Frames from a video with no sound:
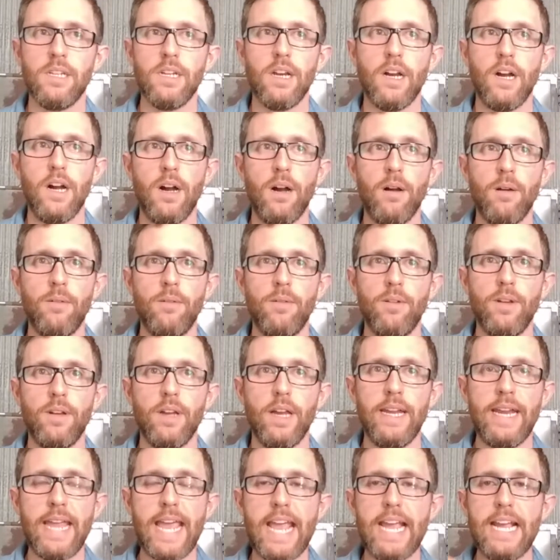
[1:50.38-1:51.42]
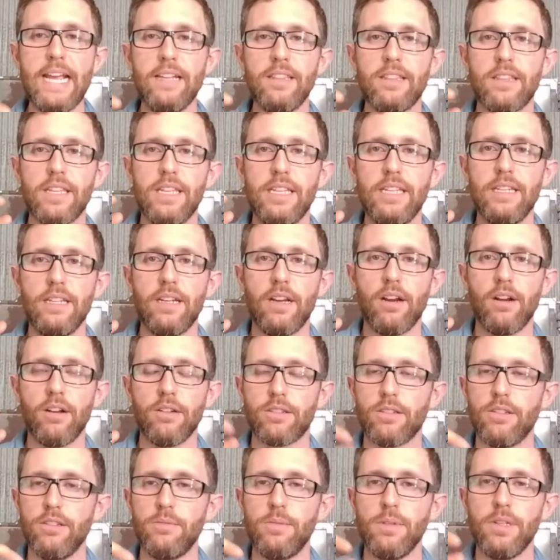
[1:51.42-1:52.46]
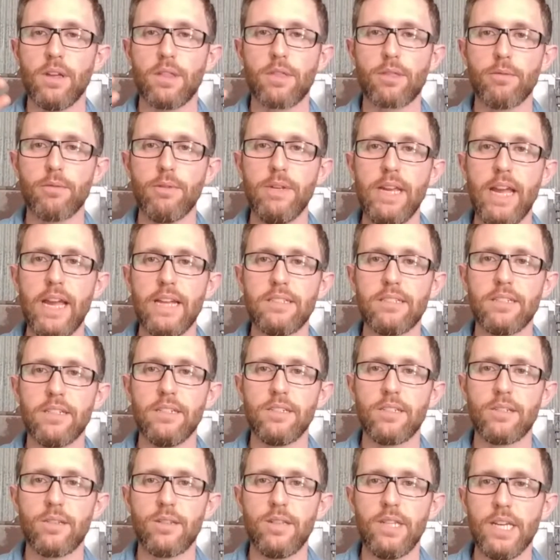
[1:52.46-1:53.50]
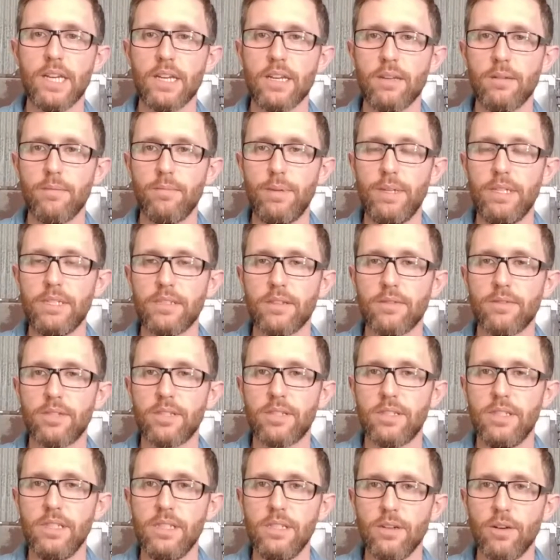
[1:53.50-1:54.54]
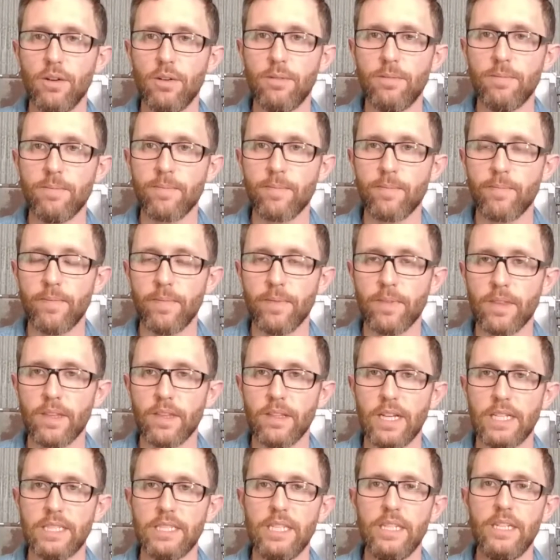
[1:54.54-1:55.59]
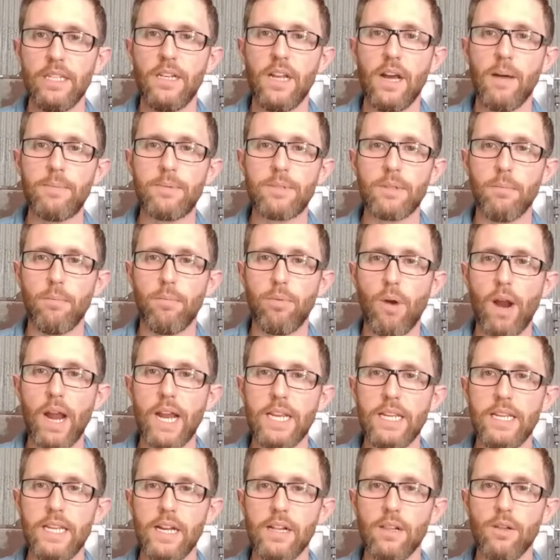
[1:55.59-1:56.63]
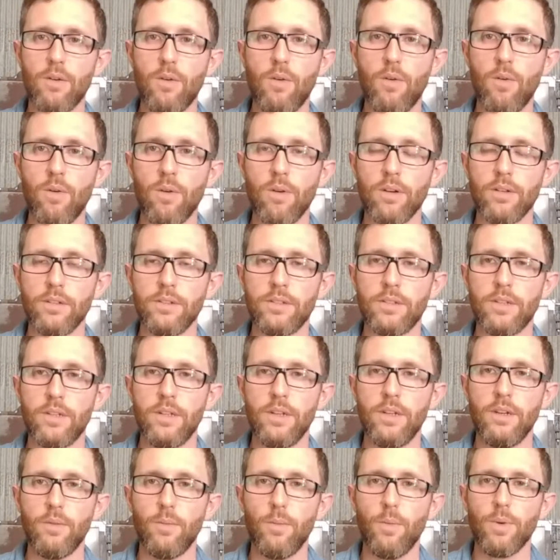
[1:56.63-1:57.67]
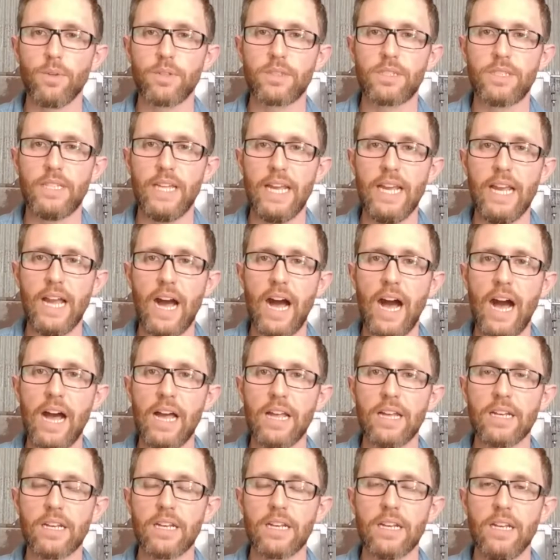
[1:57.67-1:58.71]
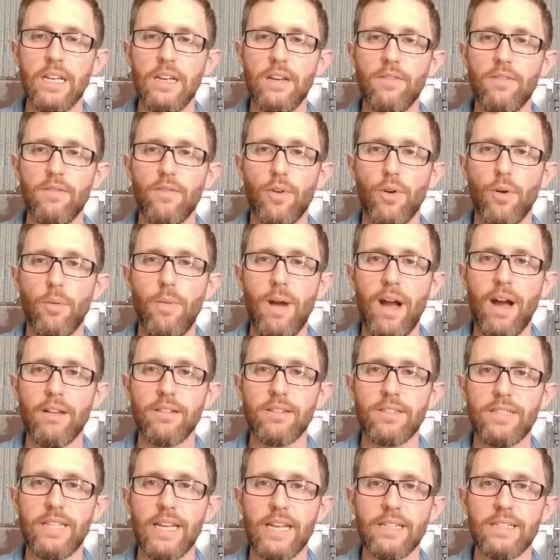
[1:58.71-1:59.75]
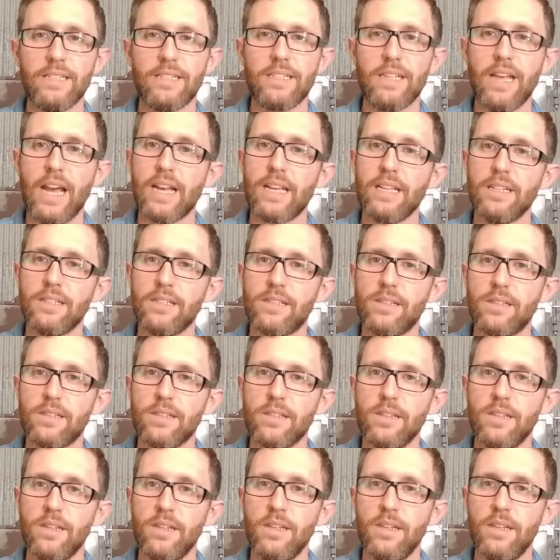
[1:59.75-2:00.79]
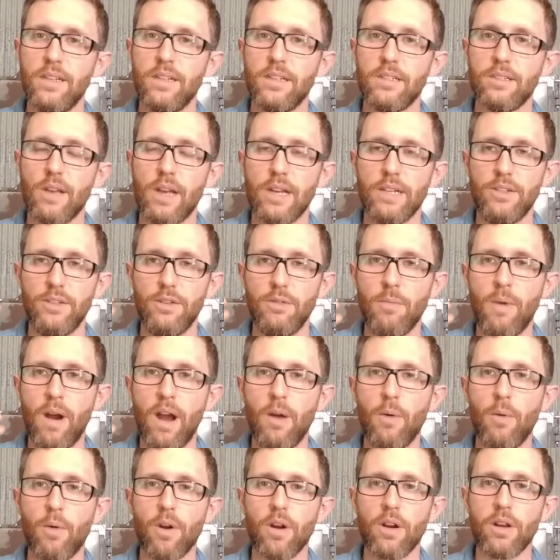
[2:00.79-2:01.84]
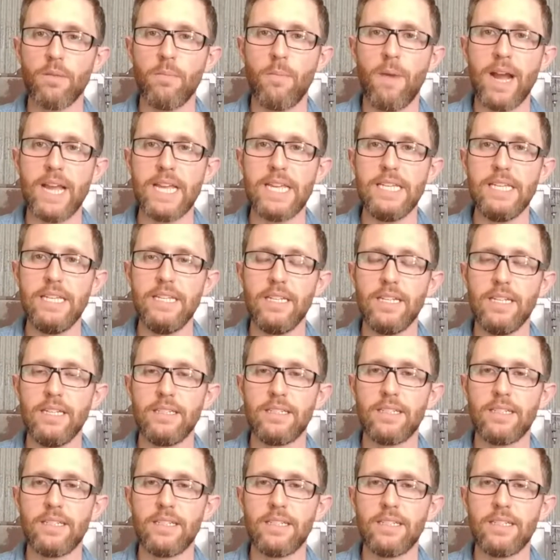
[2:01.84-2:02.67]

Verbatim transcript: uh, an eighth, or excuse me, a three eighths inch thick piece of steel that's heated up to bright yellow orange will stay hot for about 10 seconds. So I do my work, my heat in